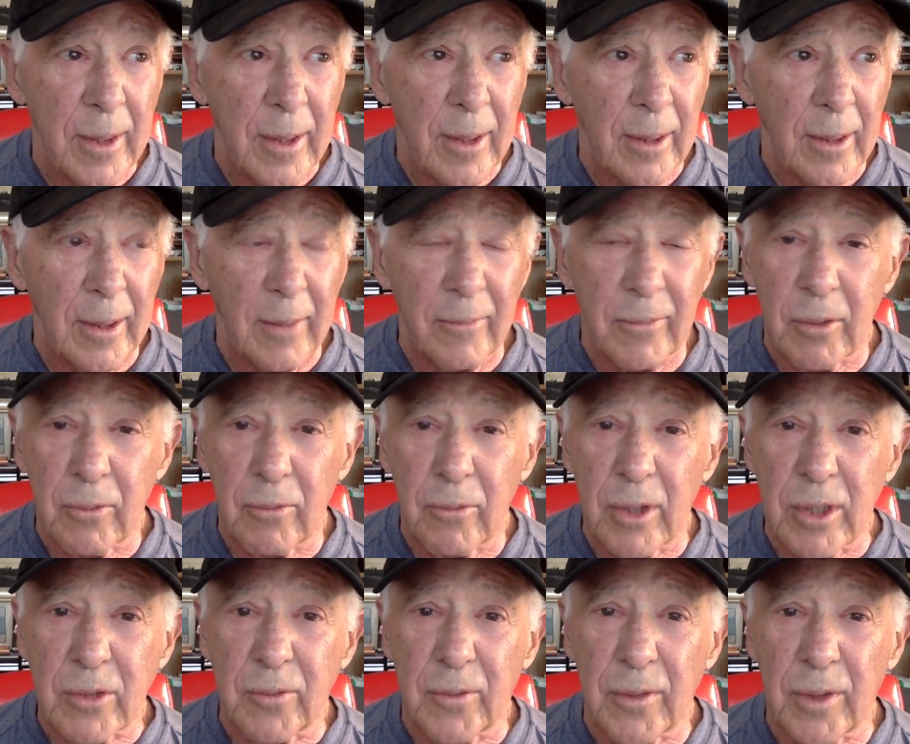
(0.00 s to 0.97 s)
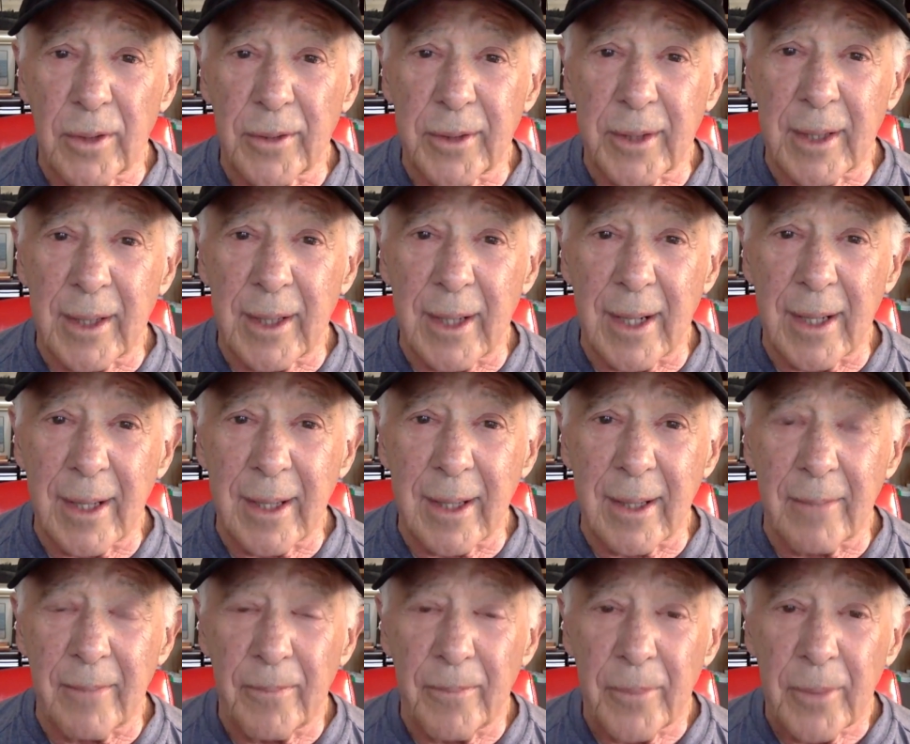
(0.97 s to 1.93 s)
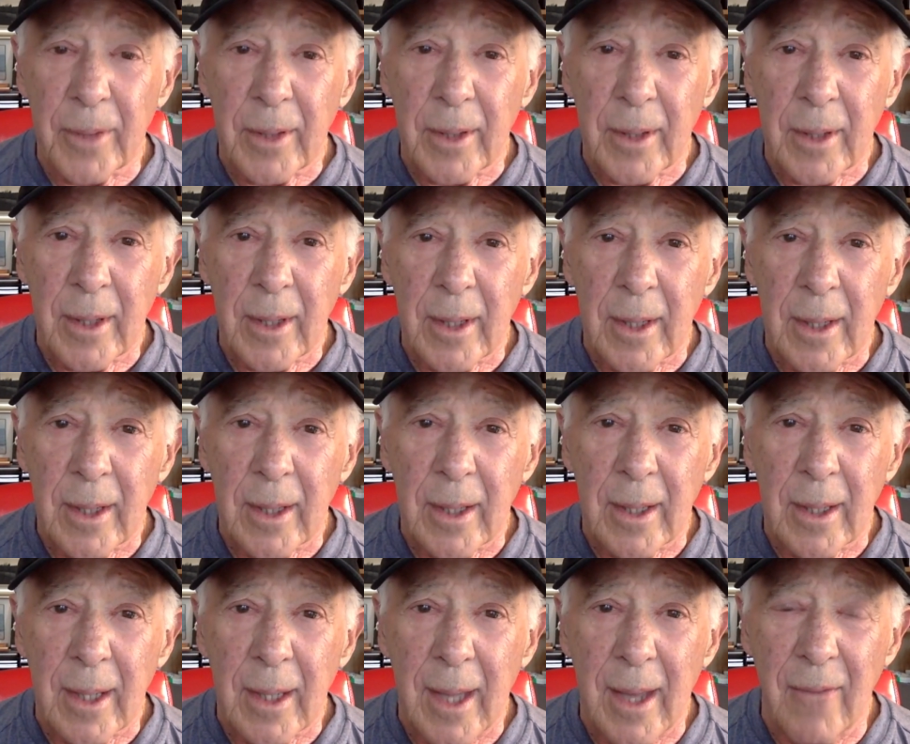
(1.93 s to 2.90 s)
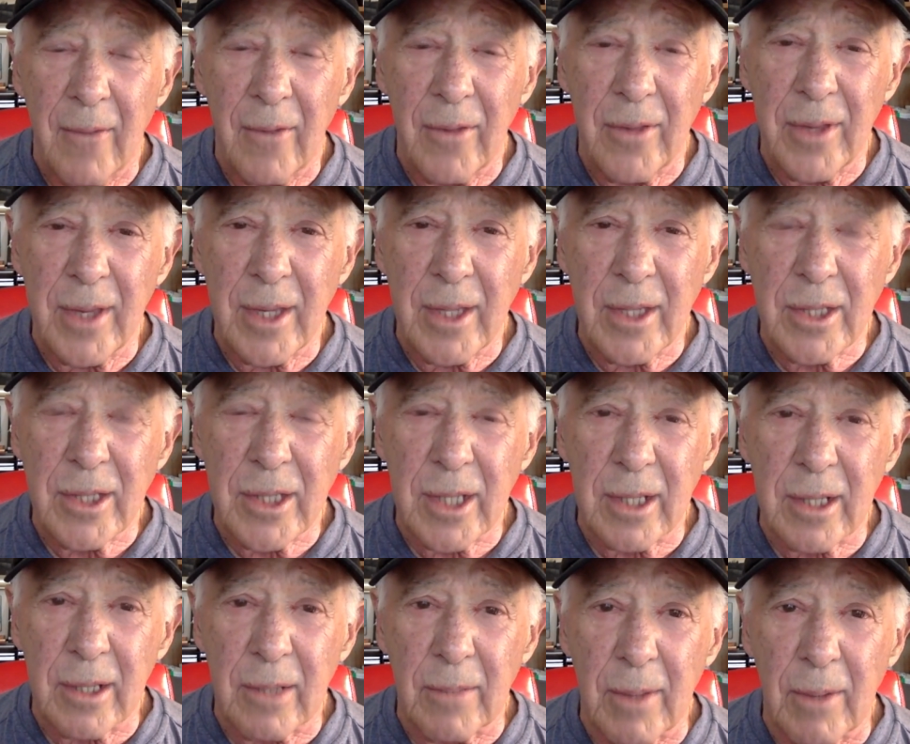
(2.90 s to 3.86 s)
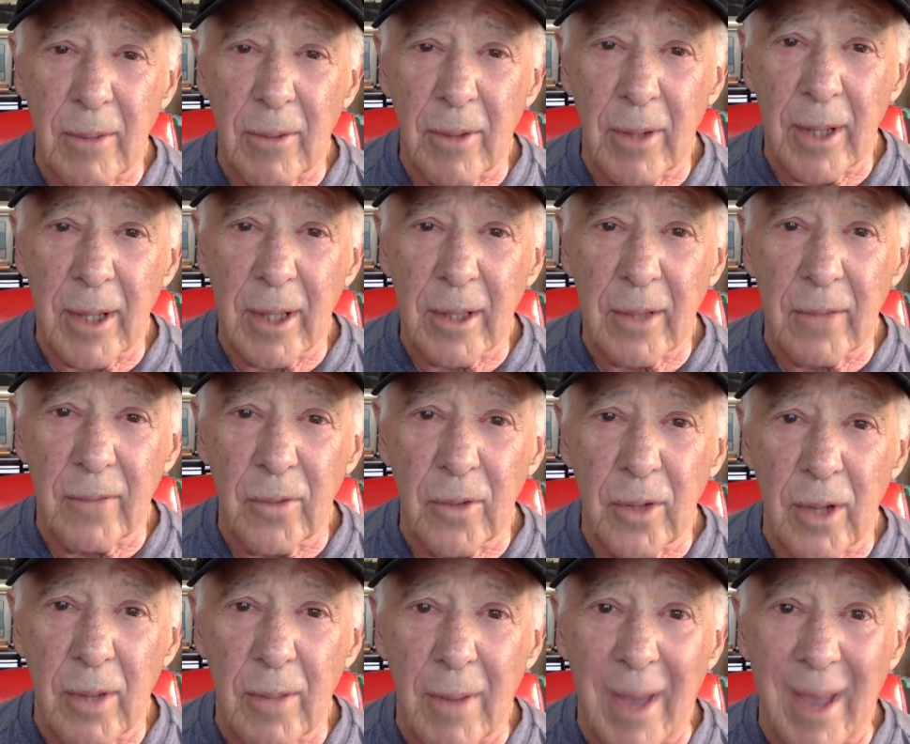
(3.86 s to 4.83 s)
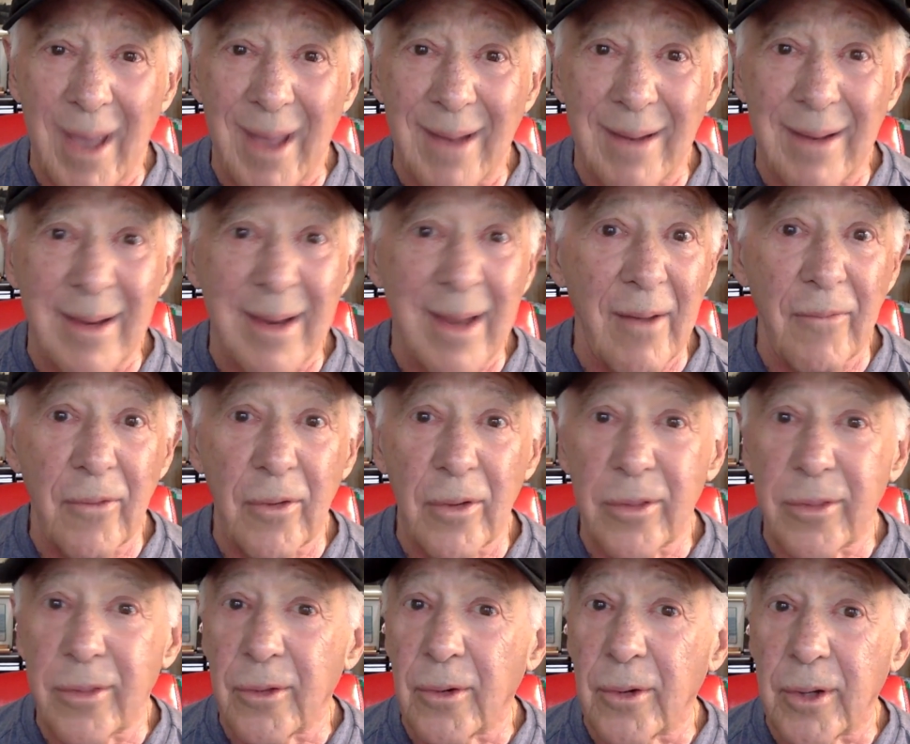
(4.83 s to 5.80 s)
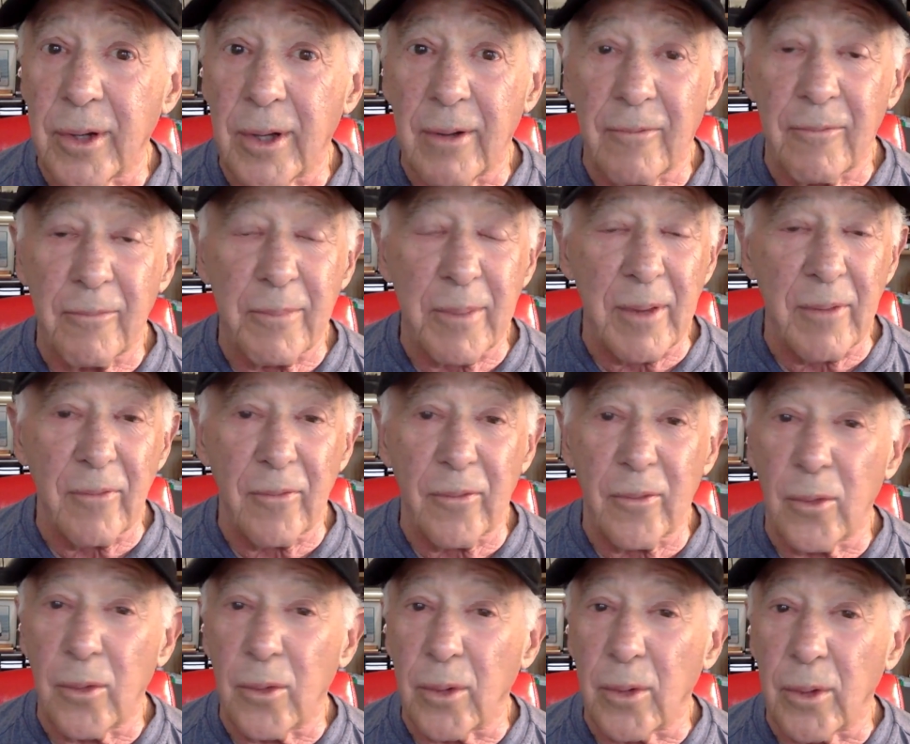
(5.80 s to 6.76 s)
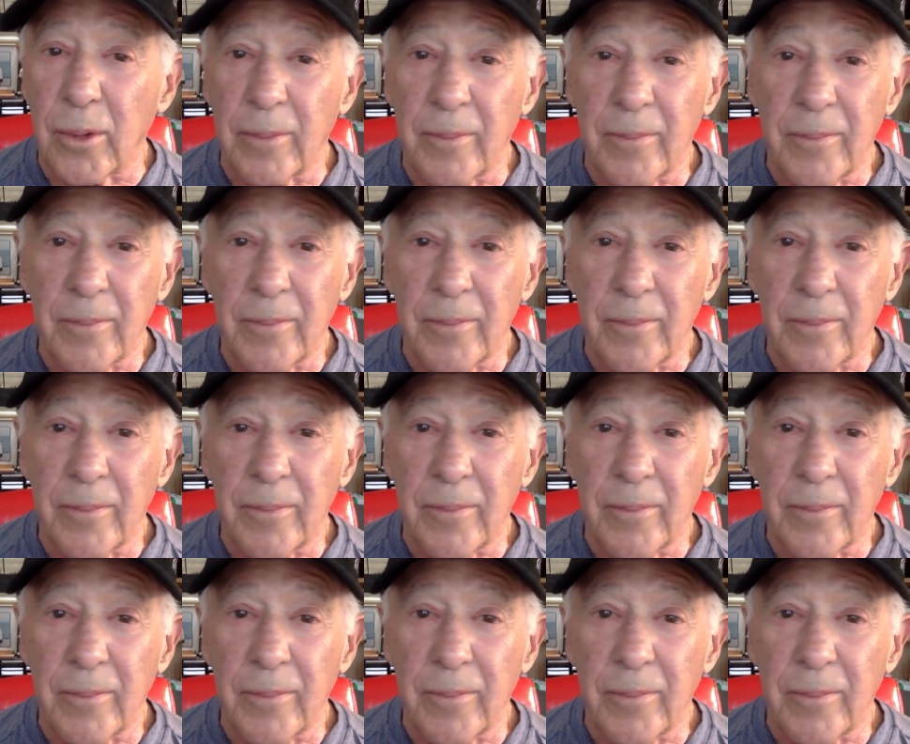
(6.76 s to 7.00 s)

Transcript: lived in Richfield, Connecticut. Everything he said to me when I interviewed him, I had never thought of before.